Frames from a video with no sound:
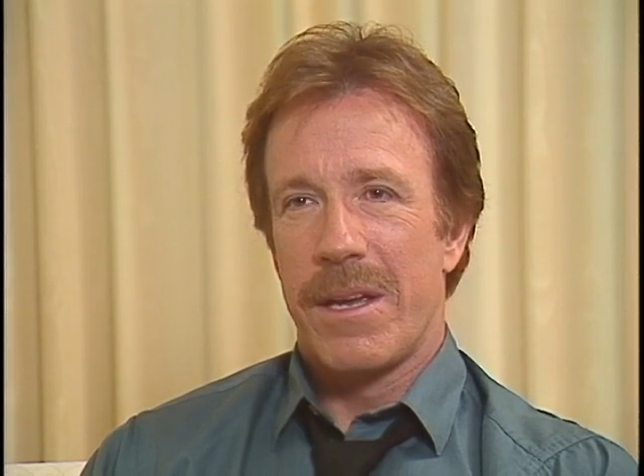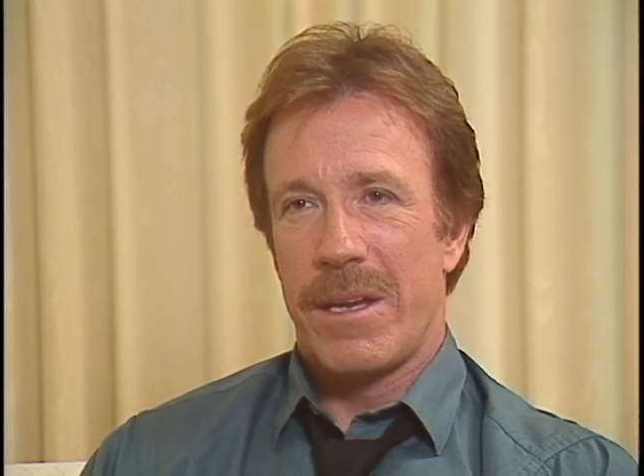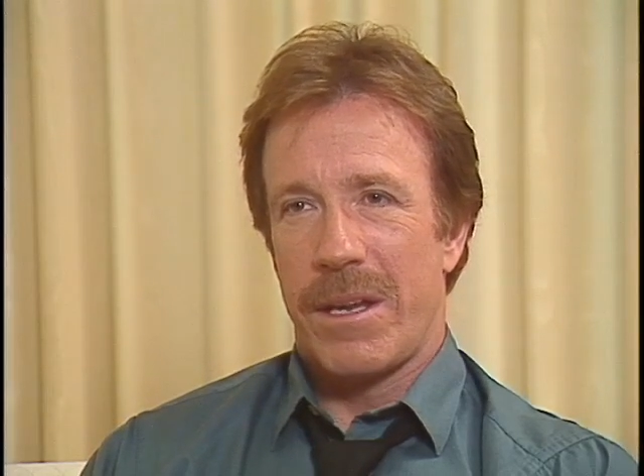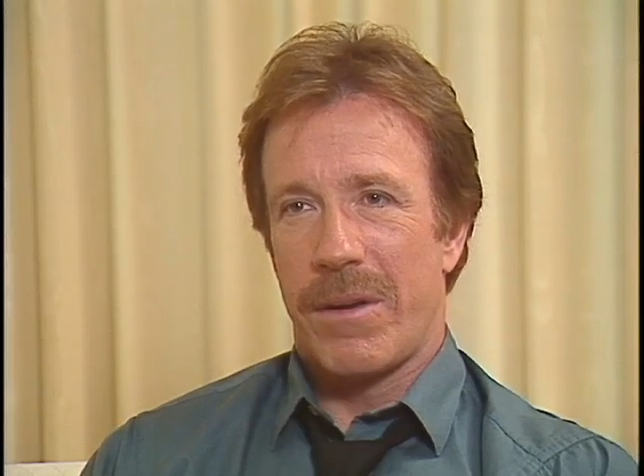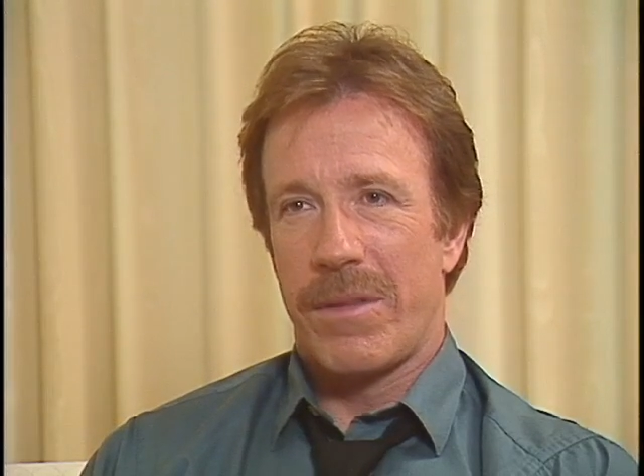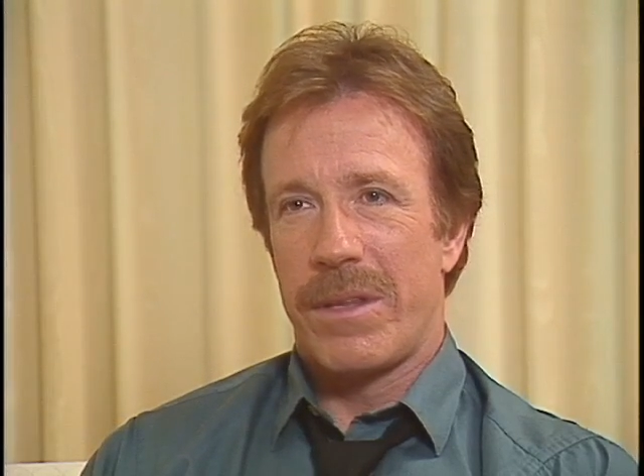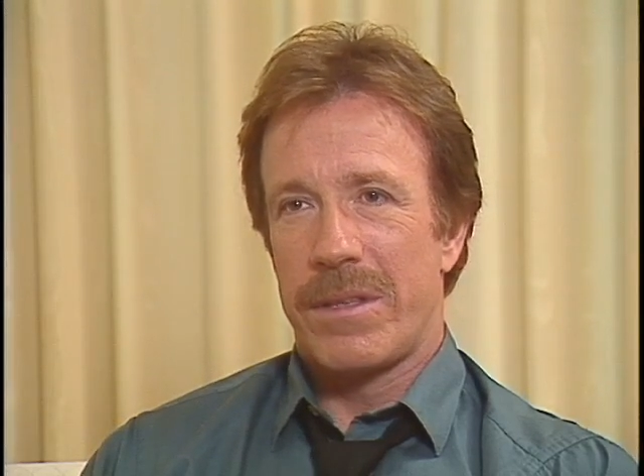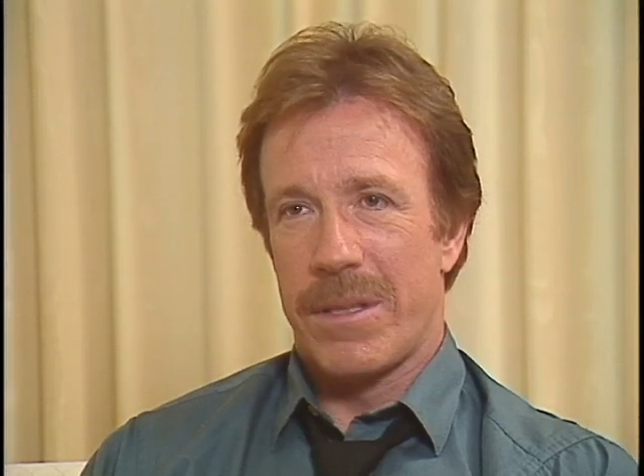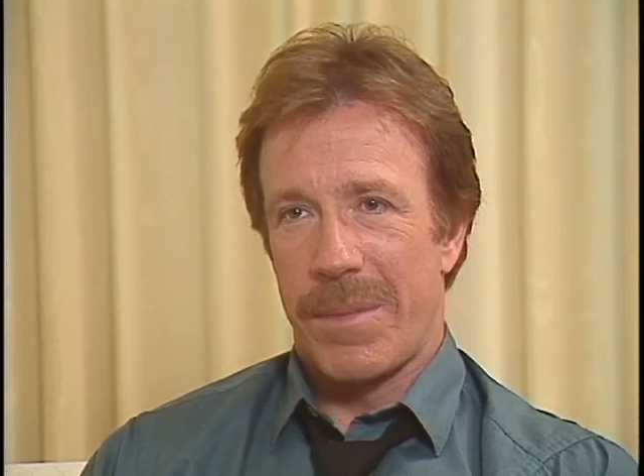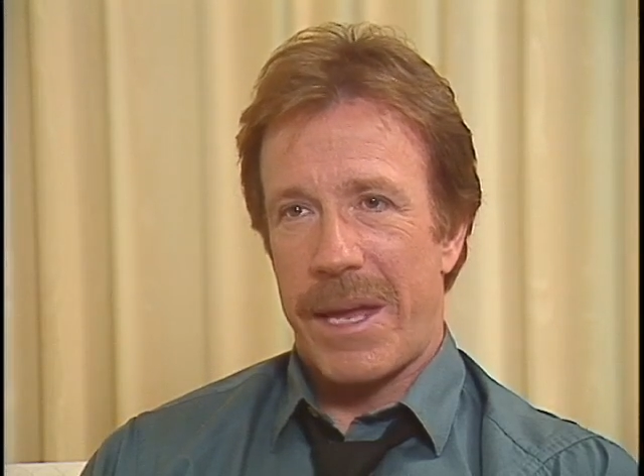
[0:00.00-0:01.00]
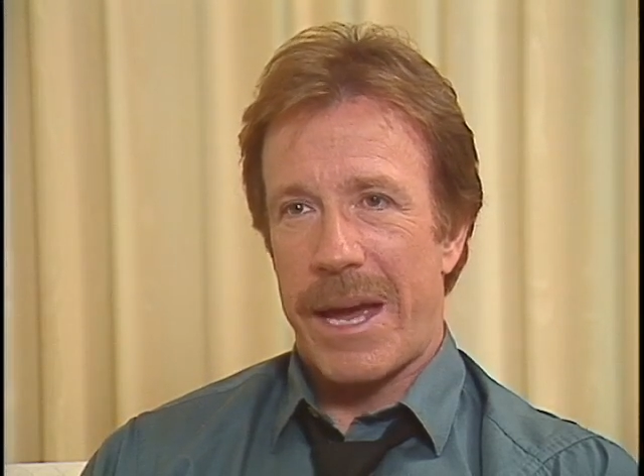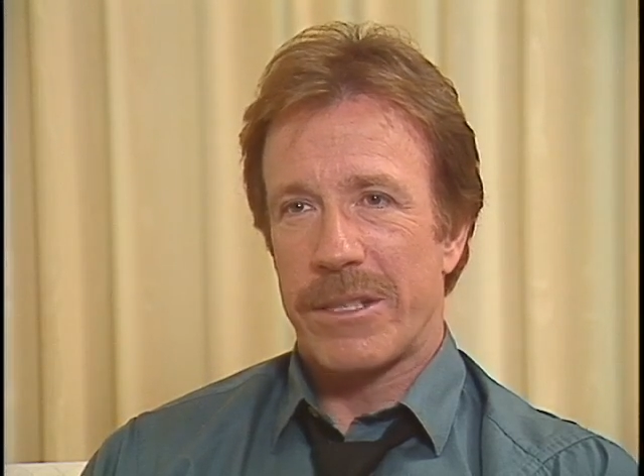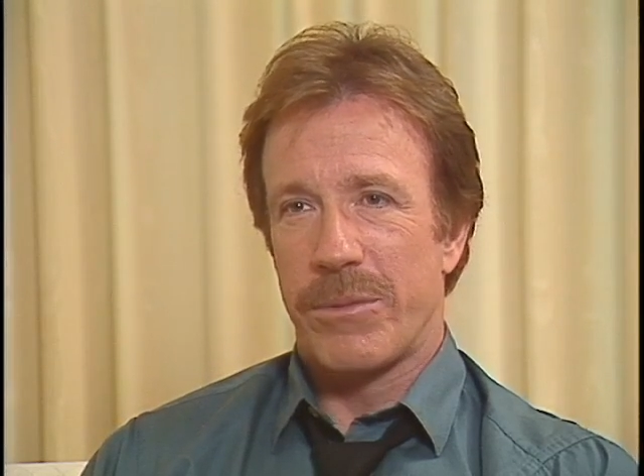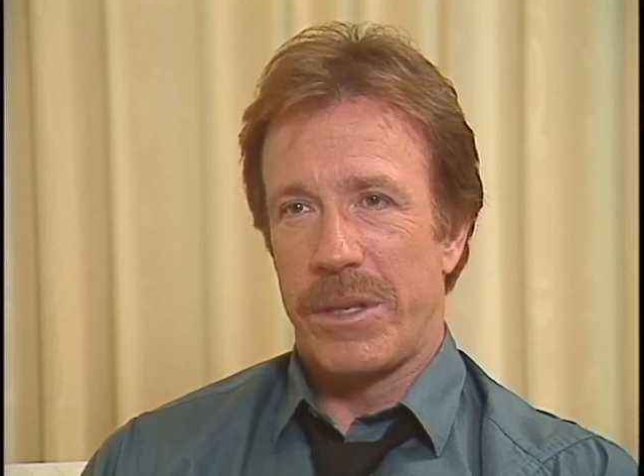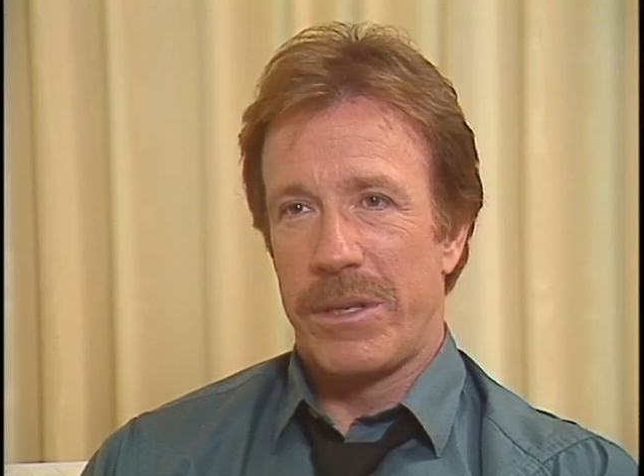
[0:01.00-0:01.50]
you know, some of the
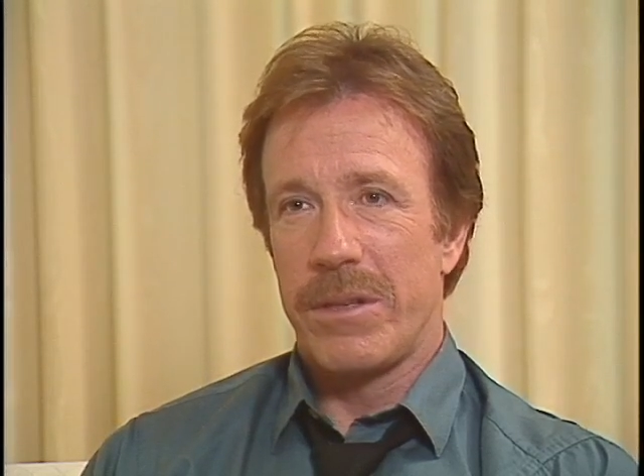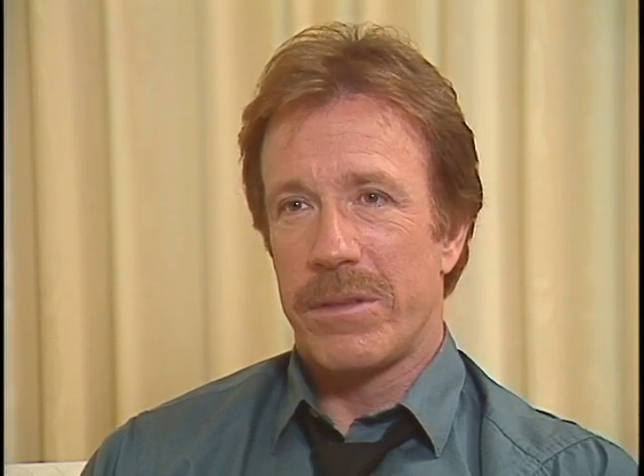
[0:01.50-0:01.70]
action we do